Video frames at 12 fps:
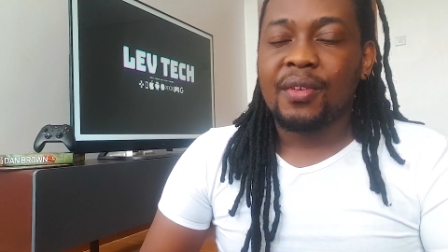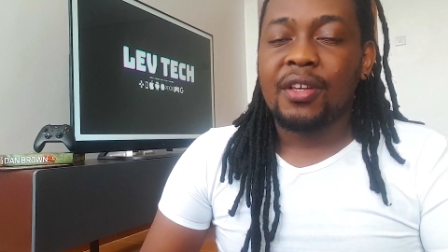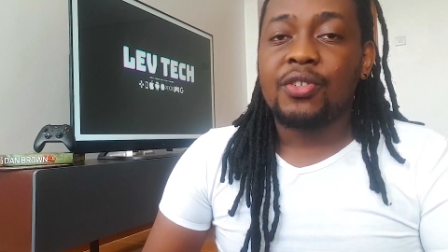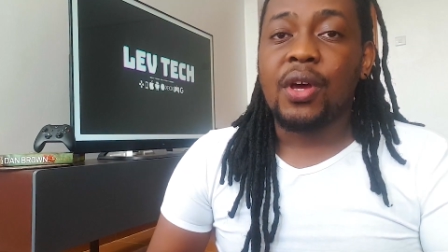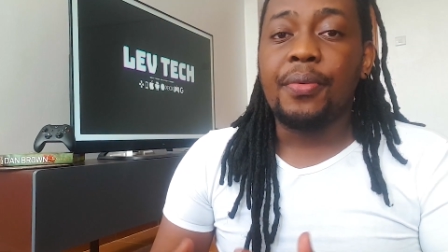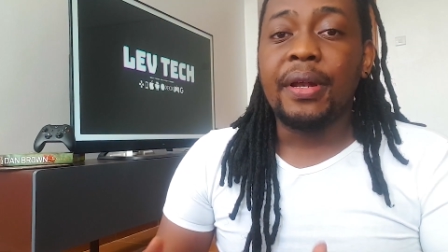
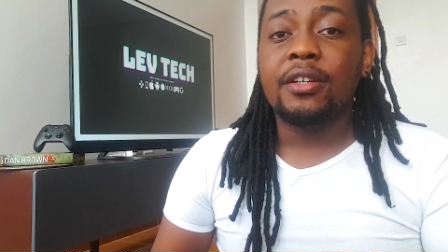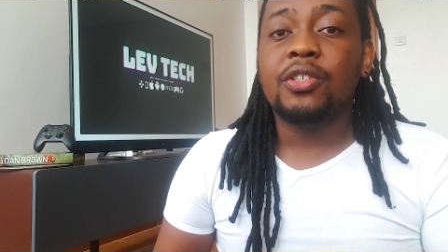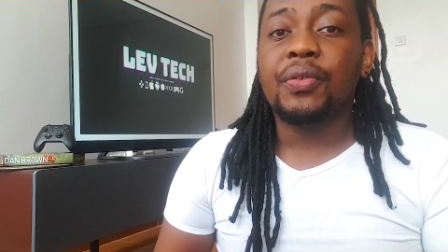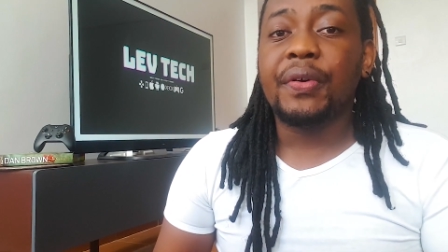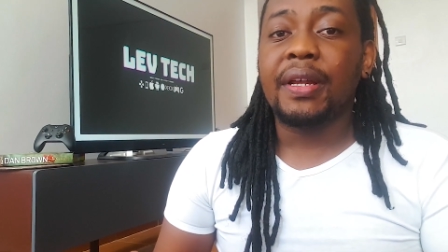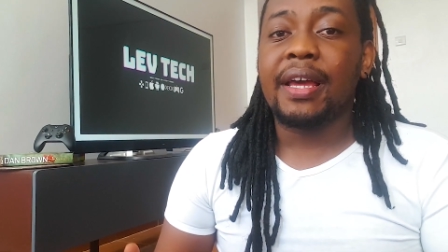So I really
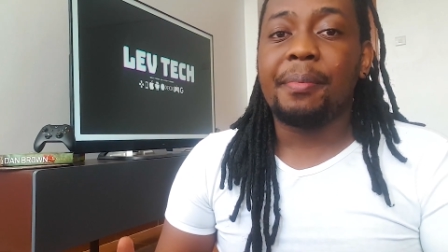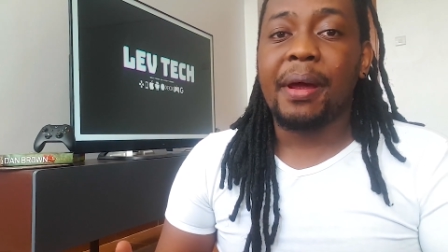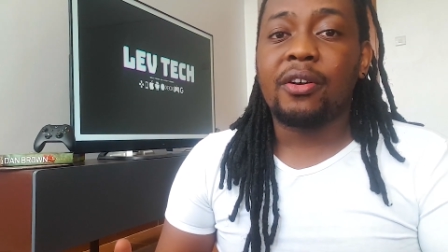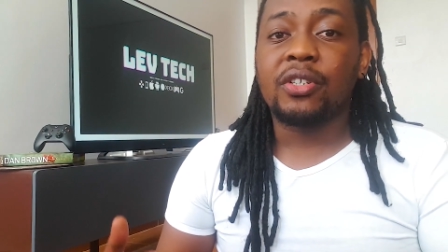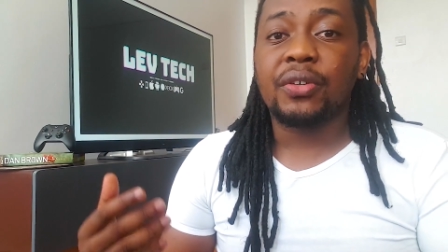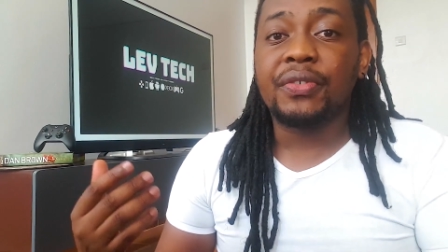do feel like
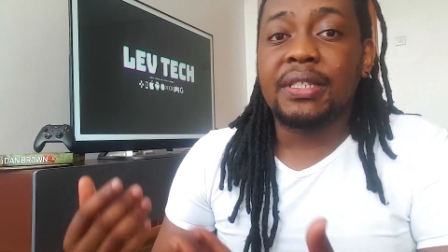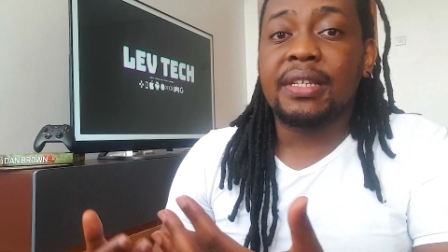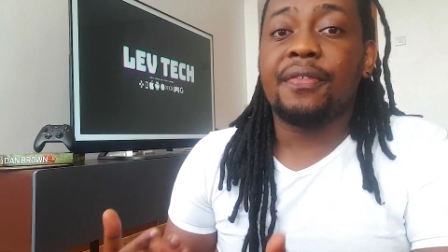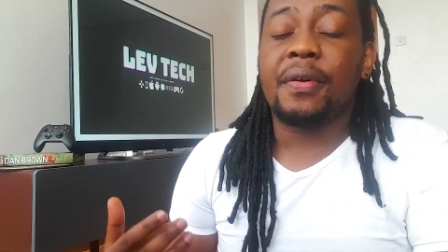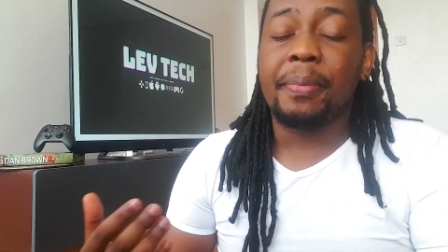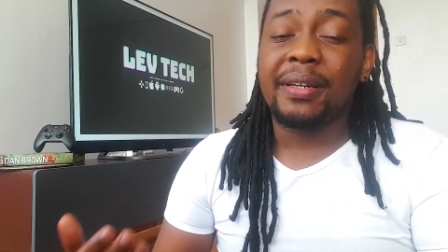Microsoft is
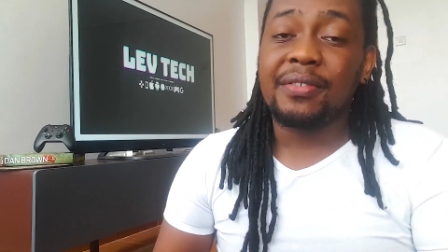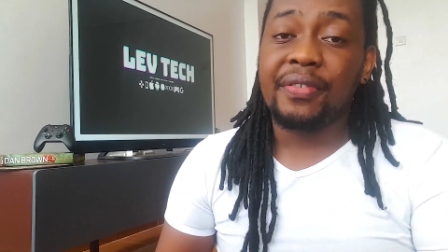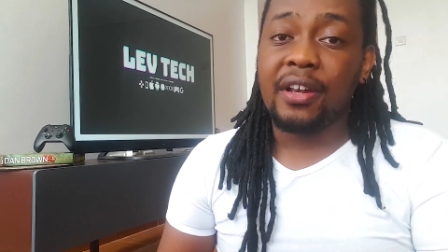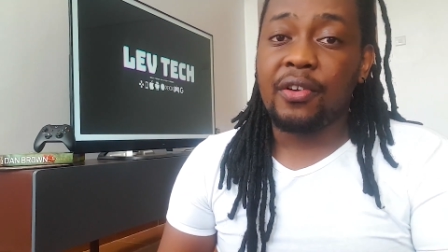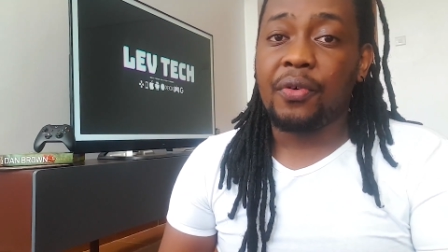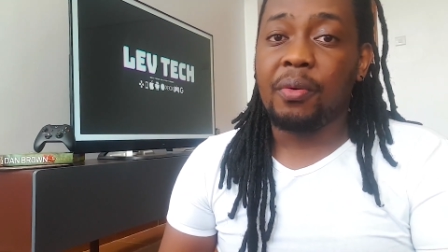giving better
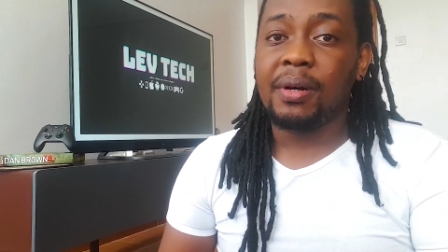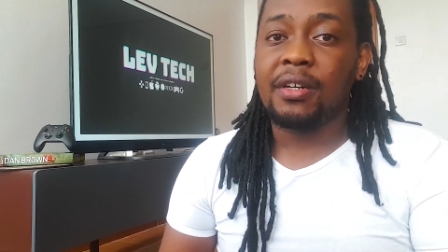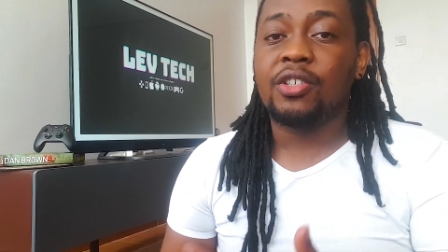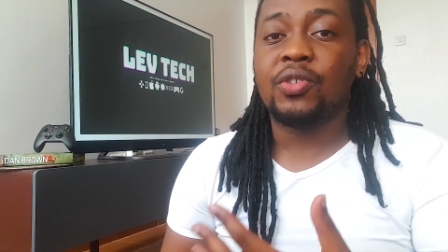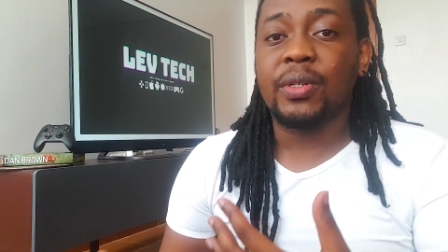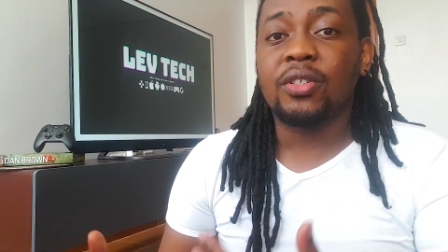value for
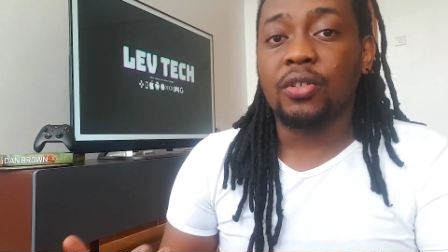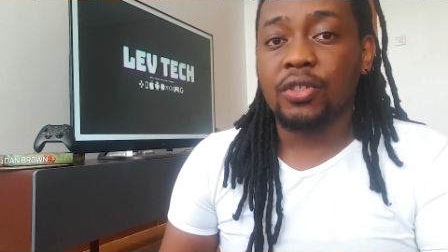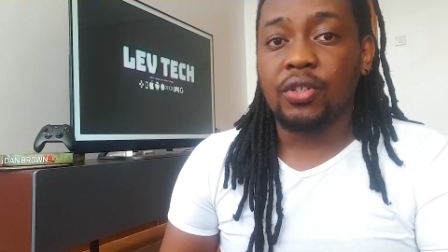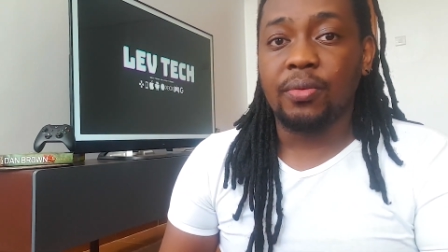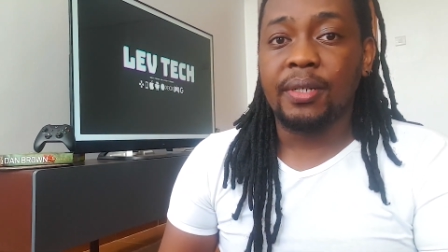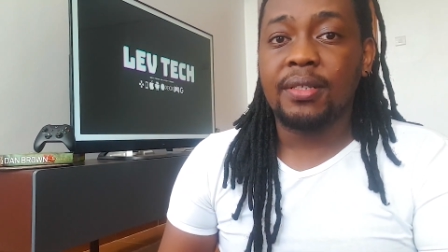money to its
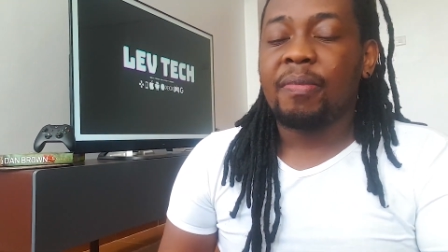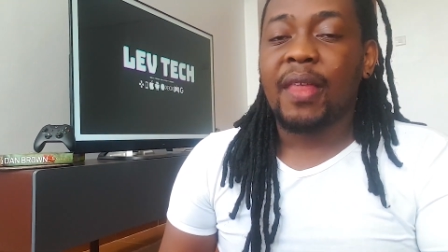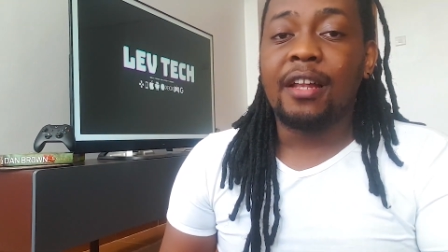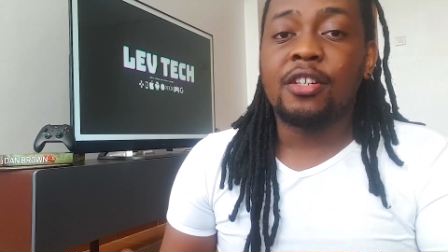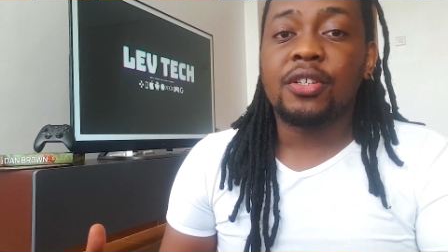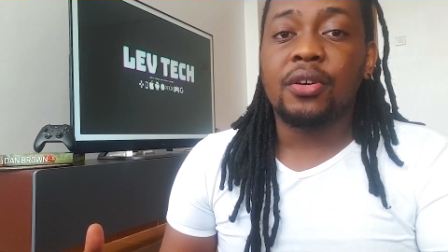consumers,
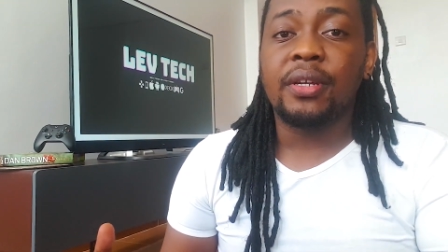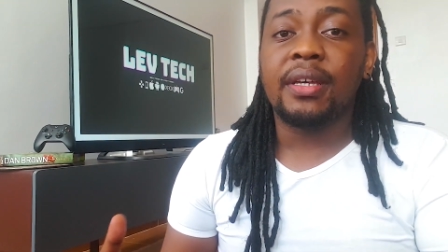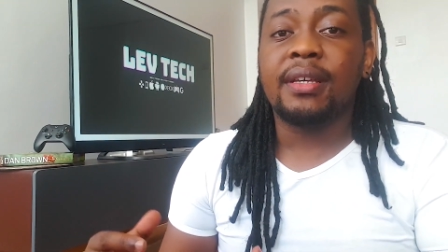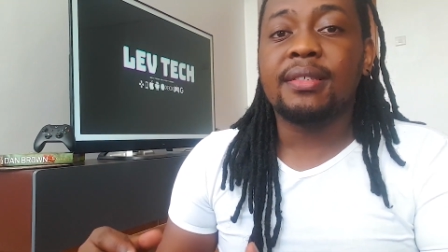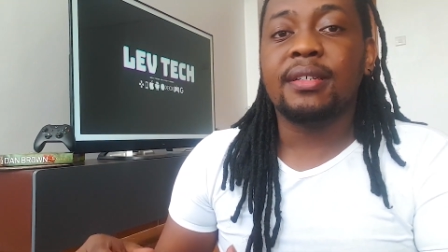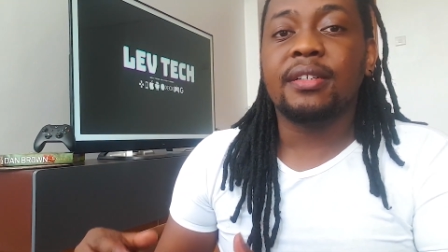and Sony
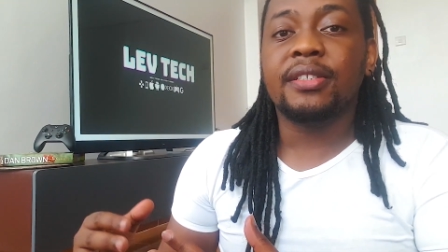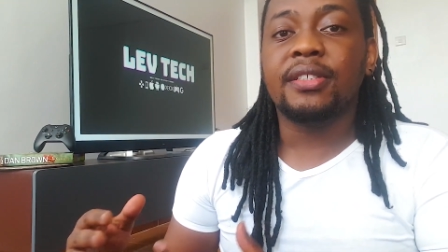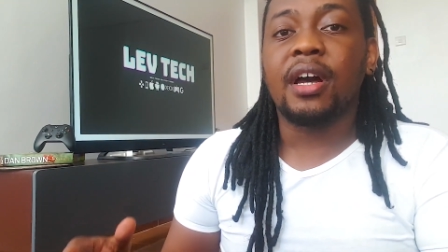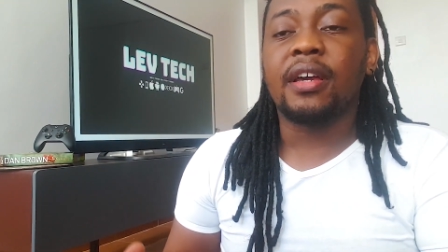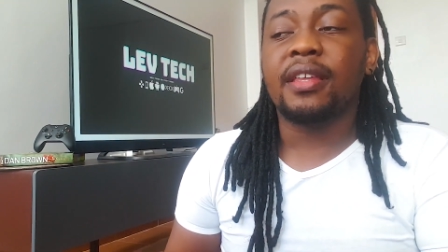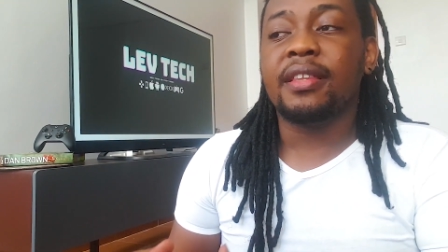is still
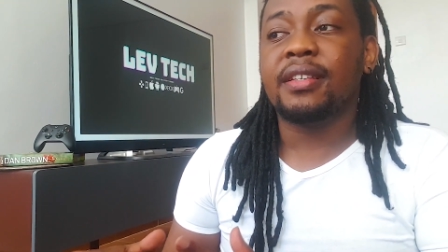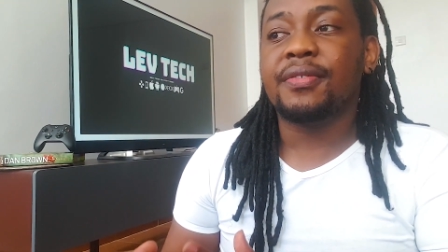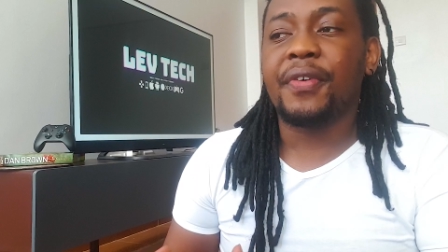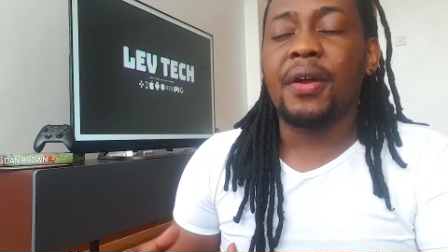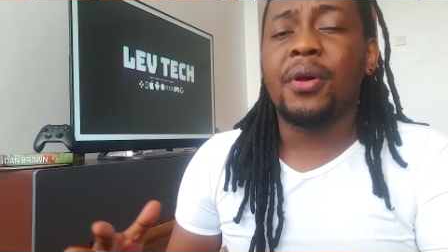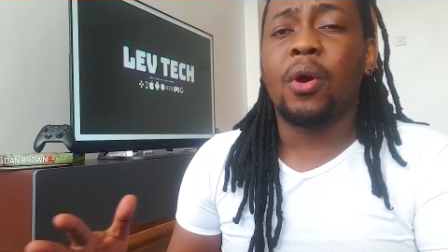stuck in these
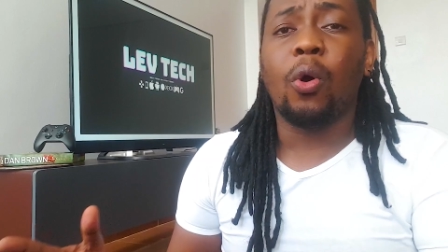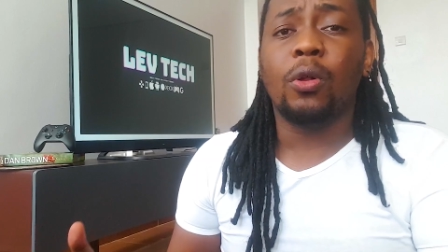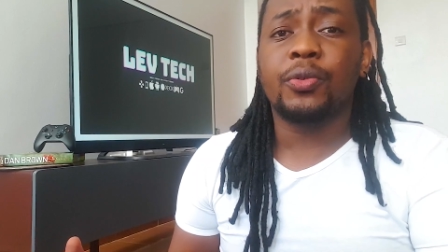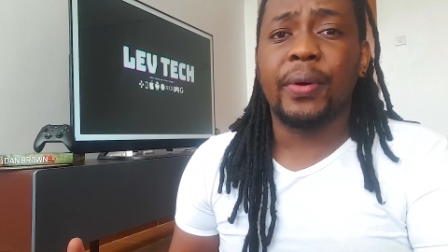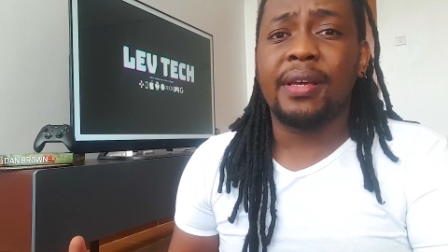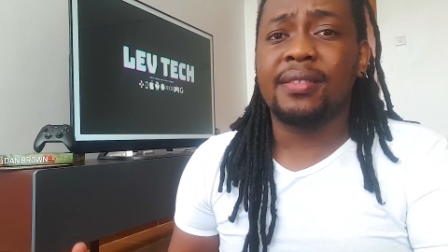very
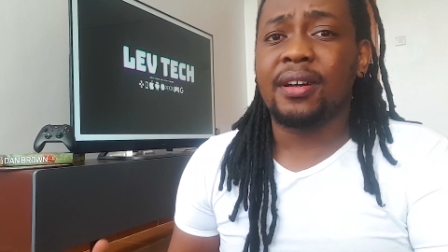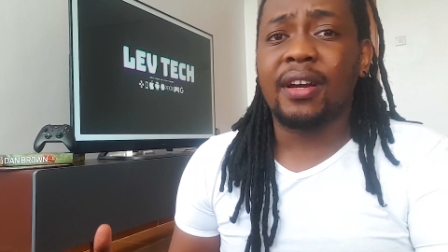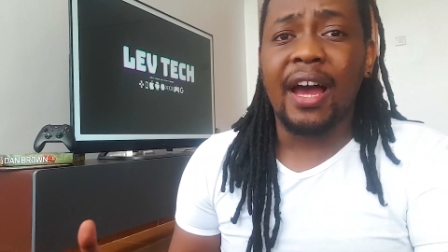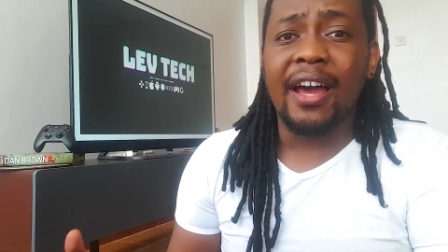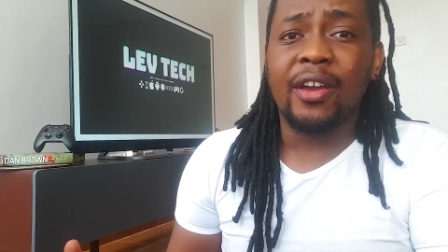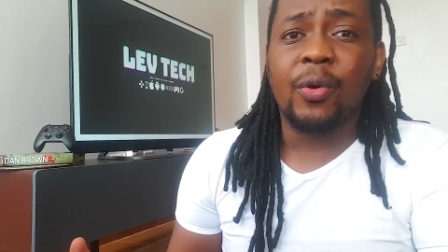old ways,
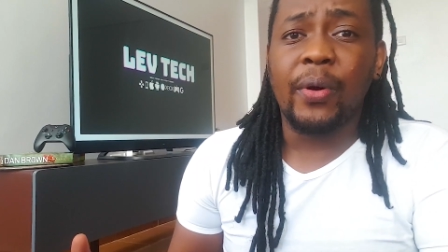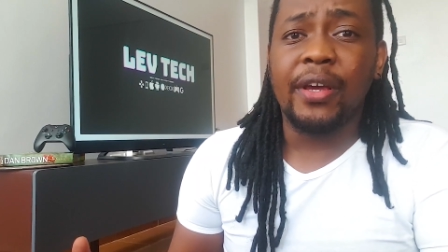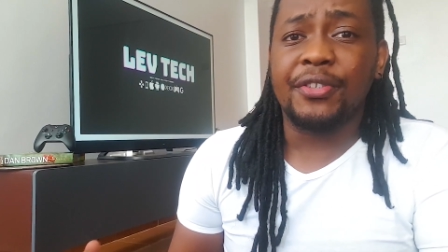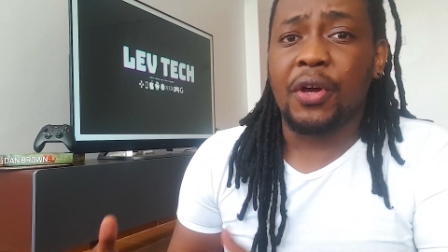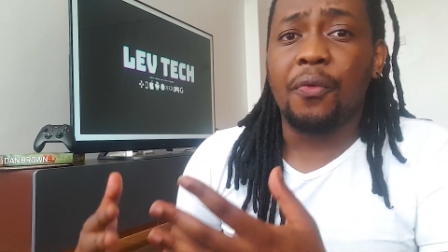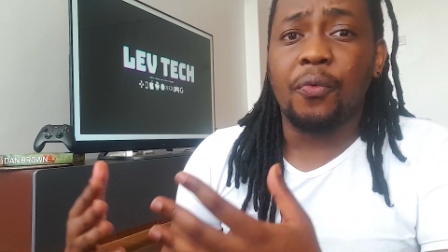archaic
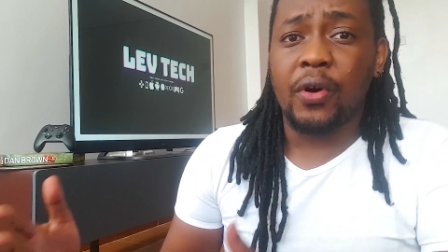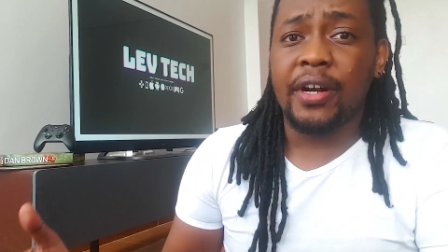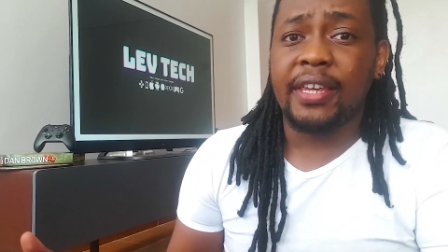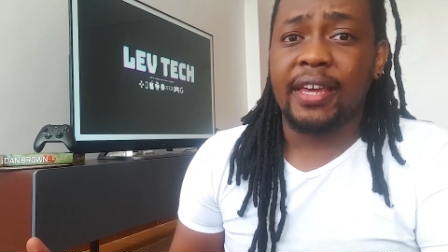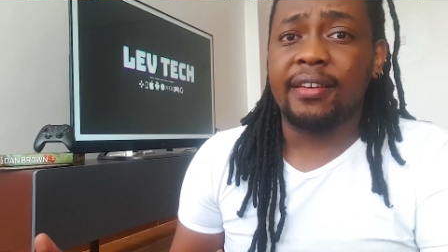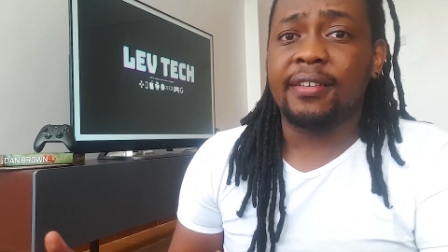ways of working,